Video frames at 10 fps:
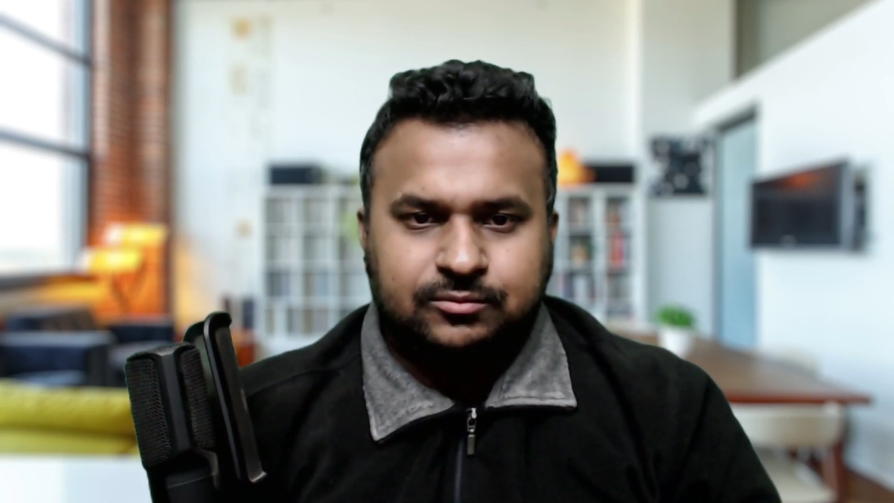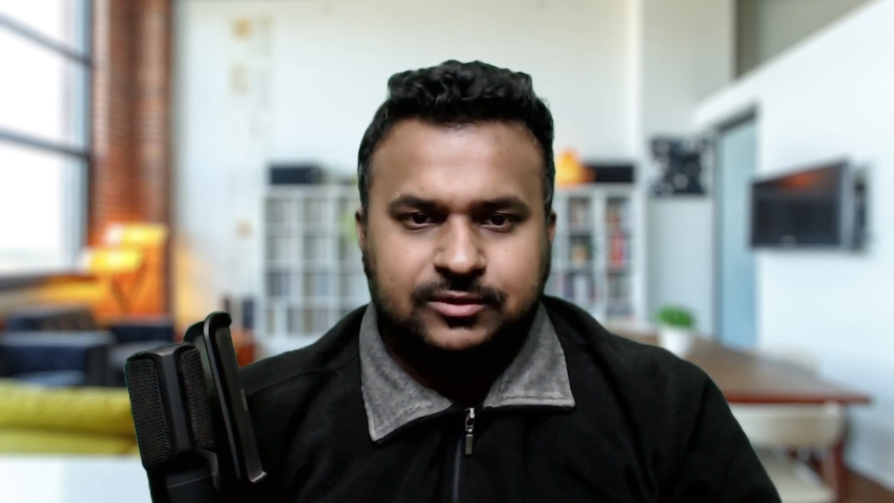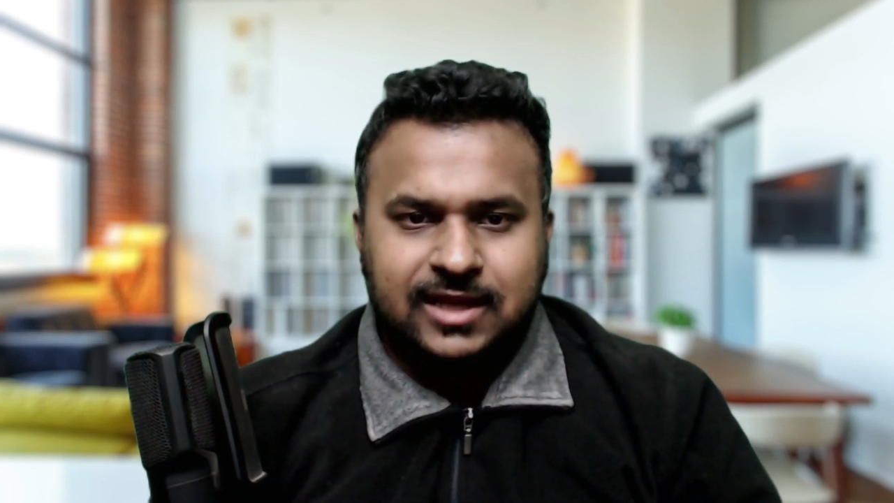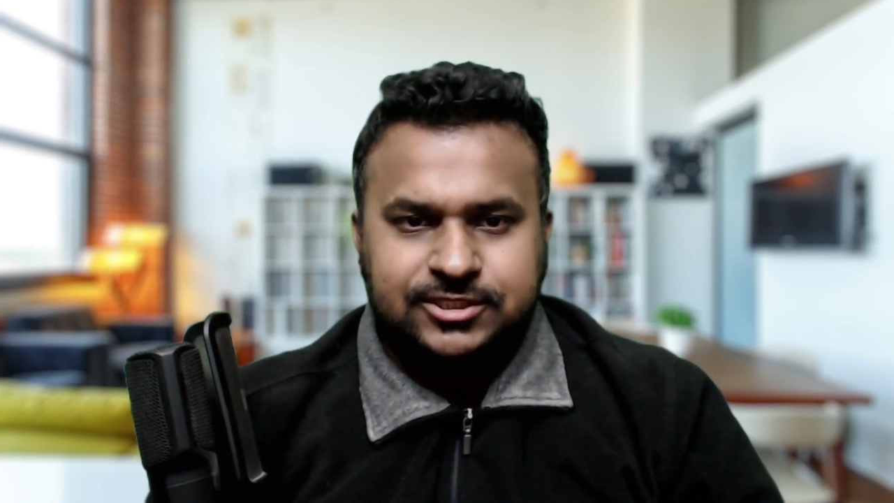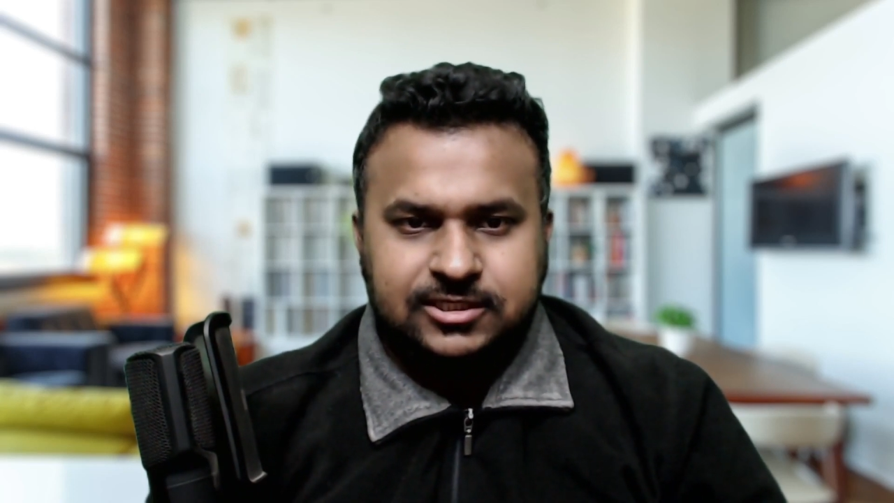
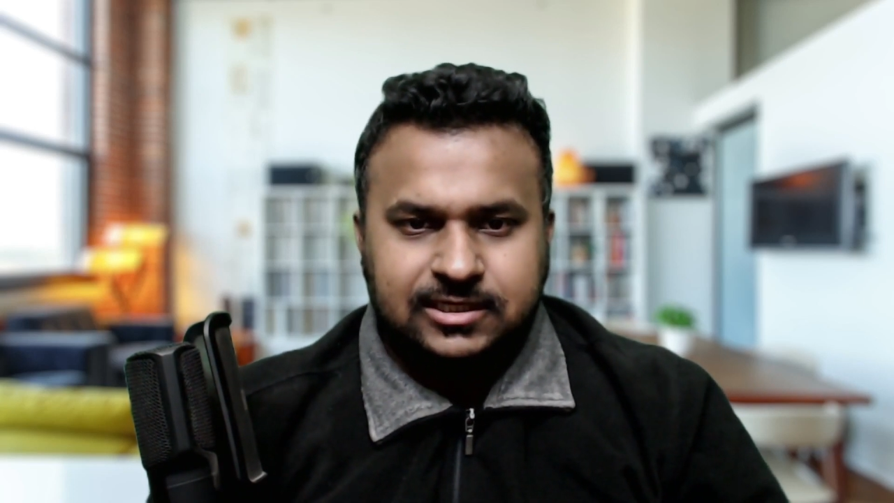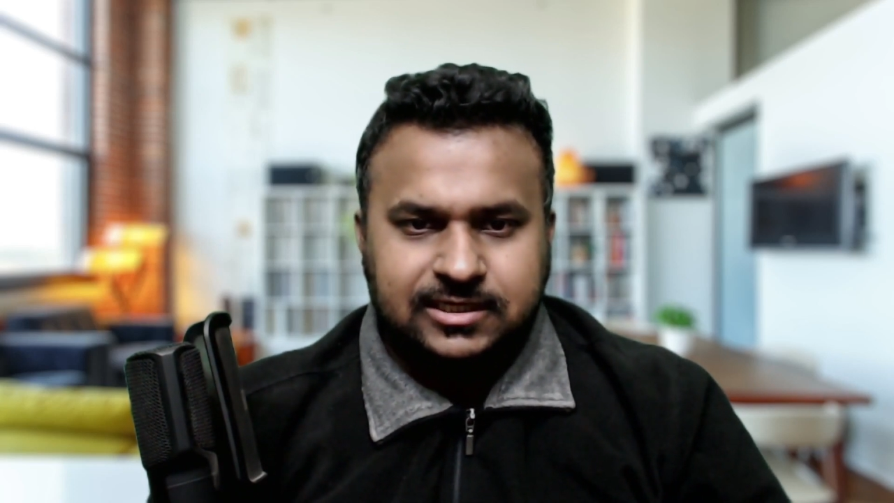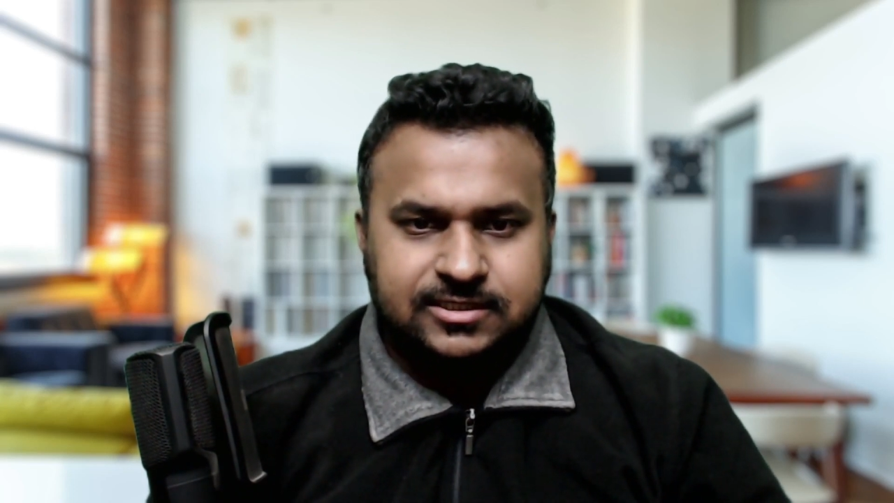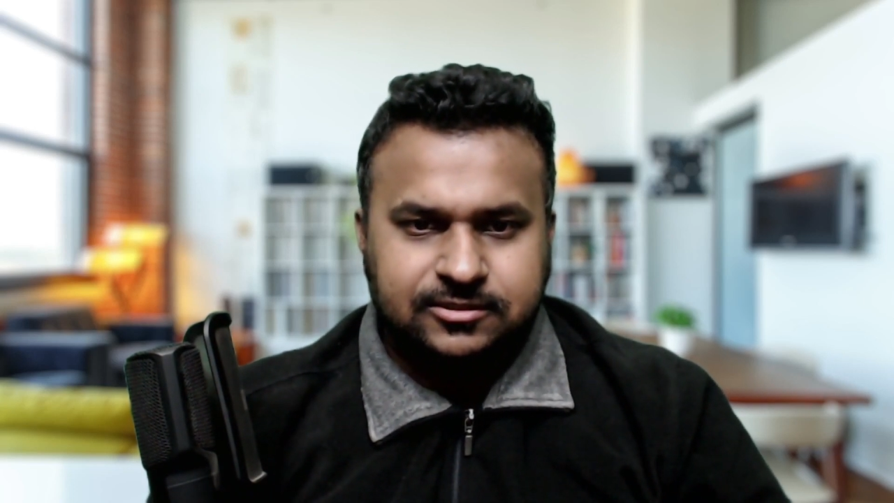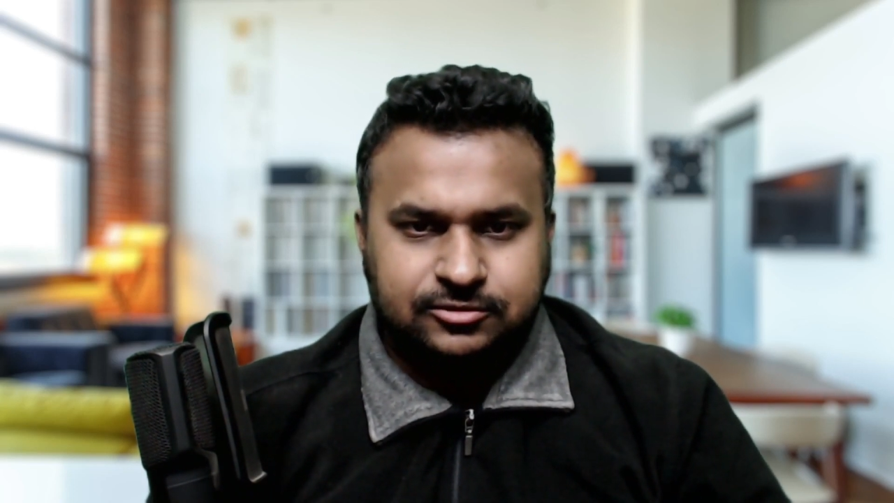will actually
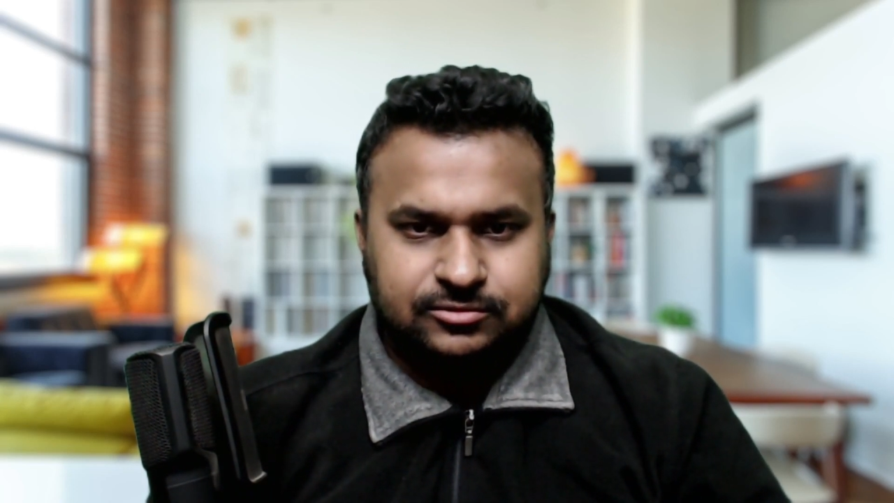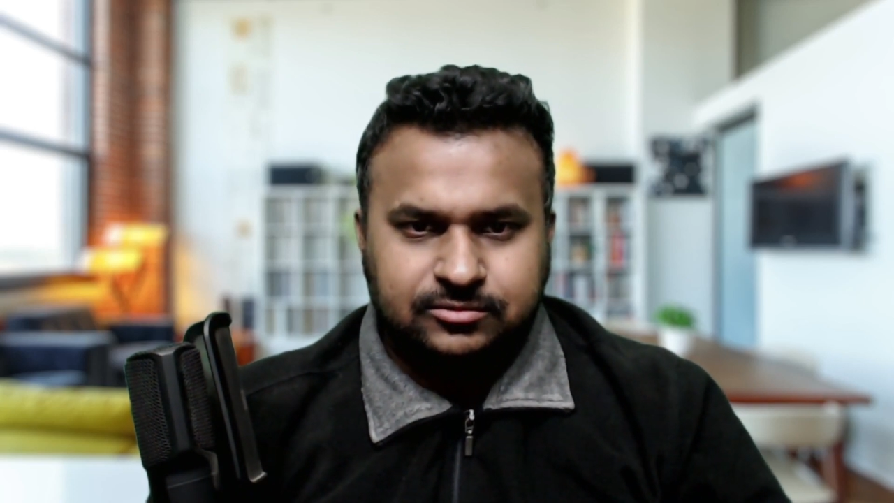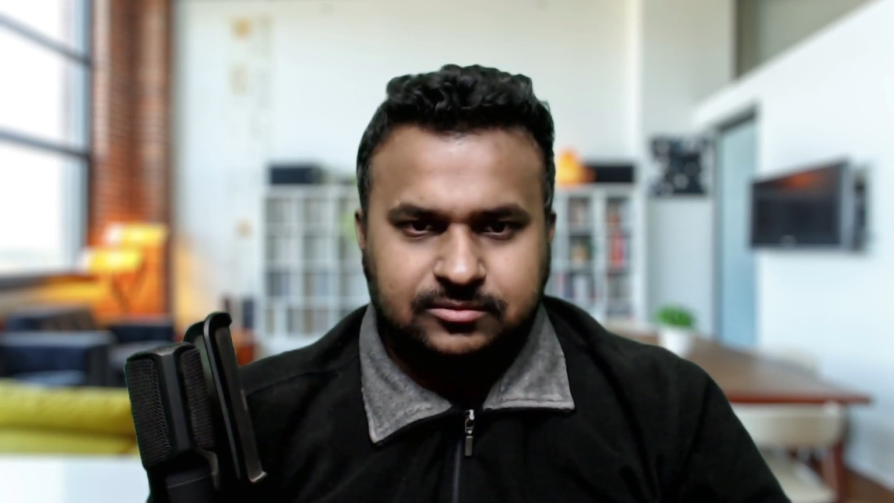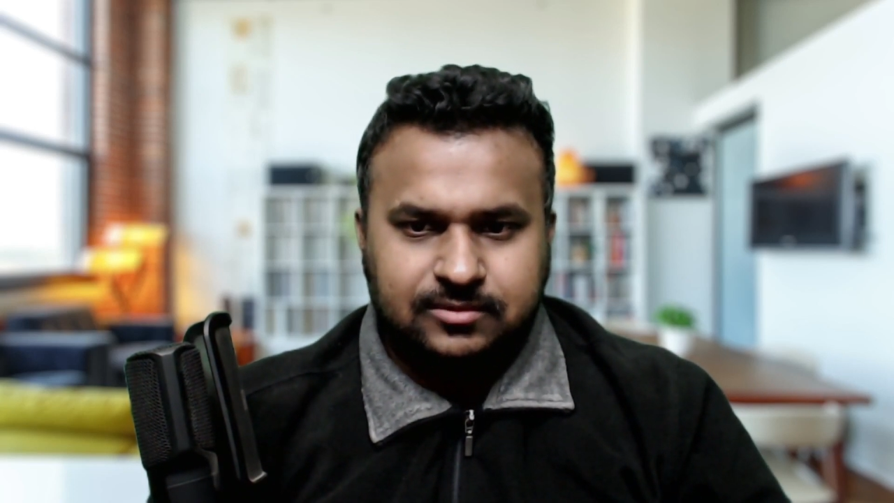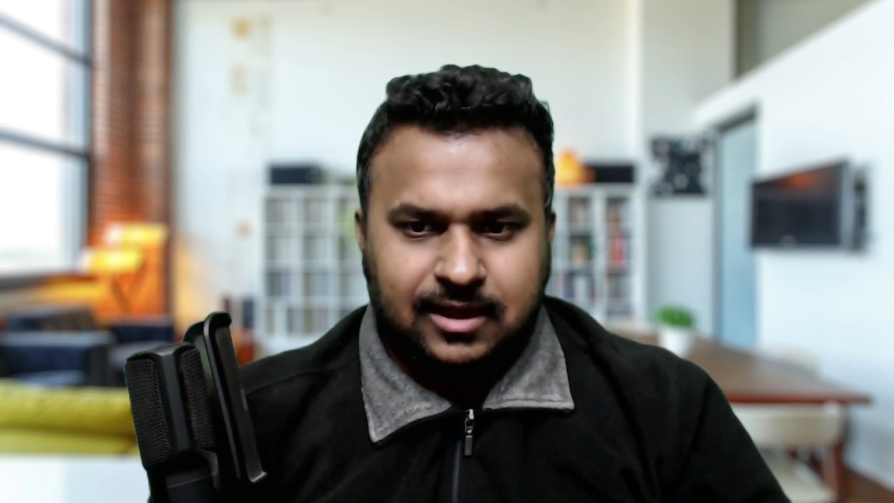listen to